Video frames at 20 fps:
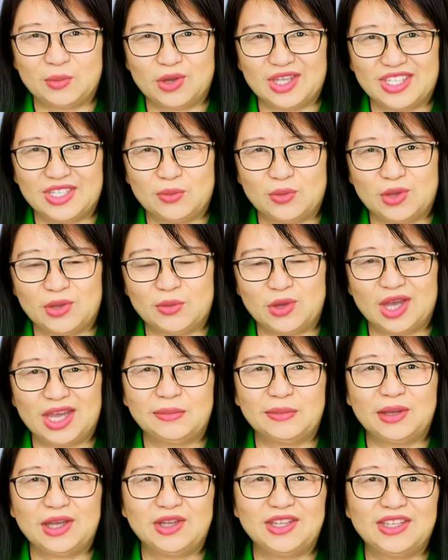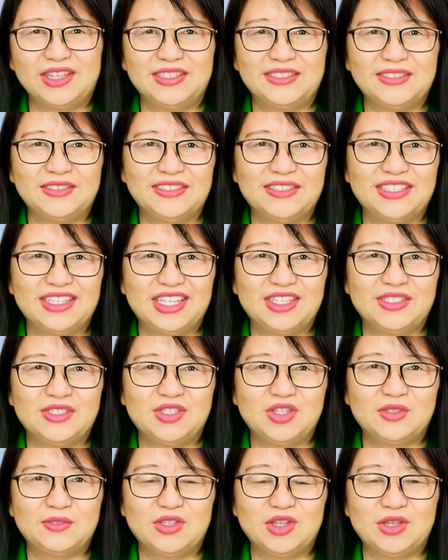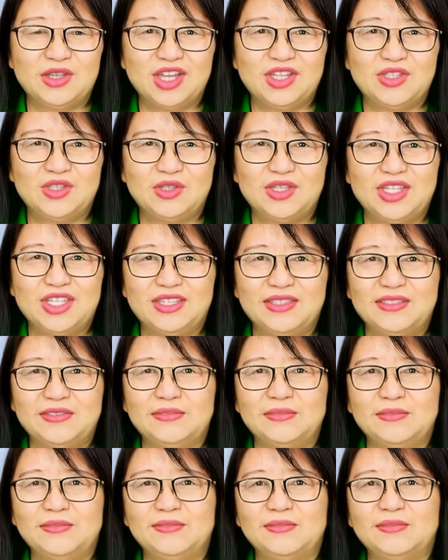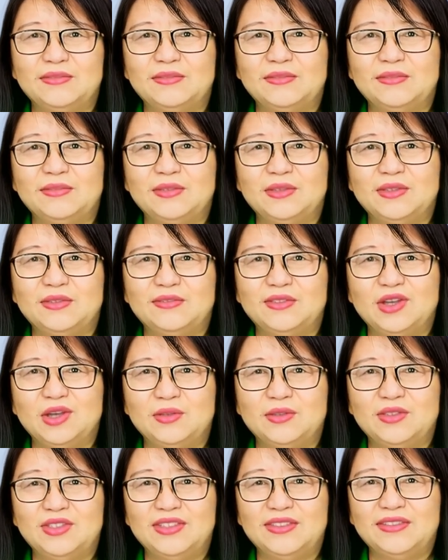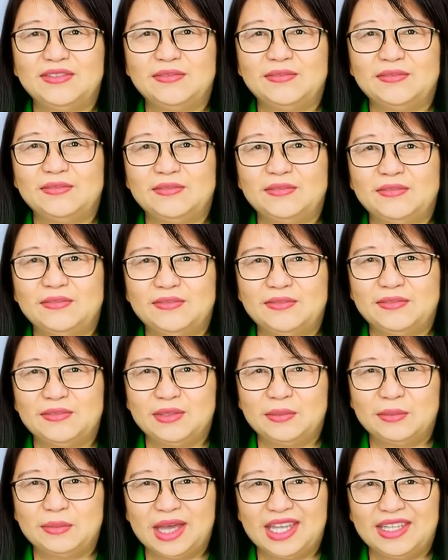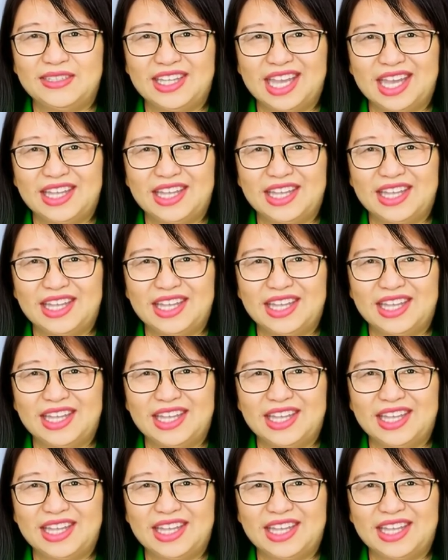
What is one way Americans can serve their country? Vote. Pay